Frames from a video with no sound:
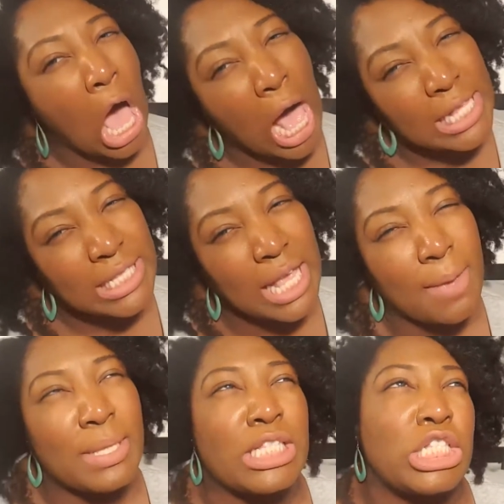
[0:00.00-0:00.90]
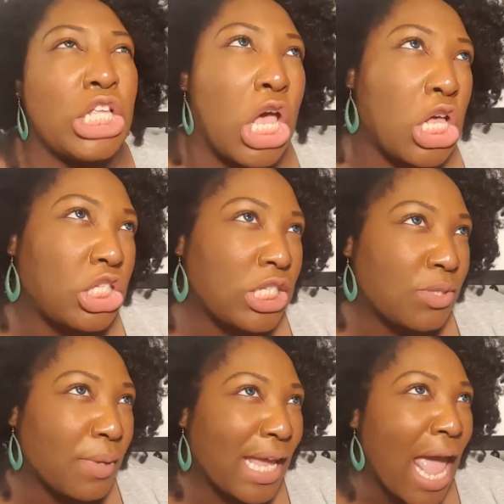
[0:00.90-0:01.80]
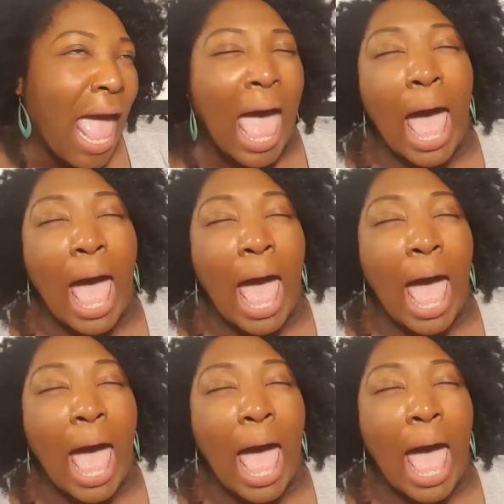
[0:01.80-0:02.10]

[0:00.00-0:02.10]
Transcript: awesome. He's so sweet,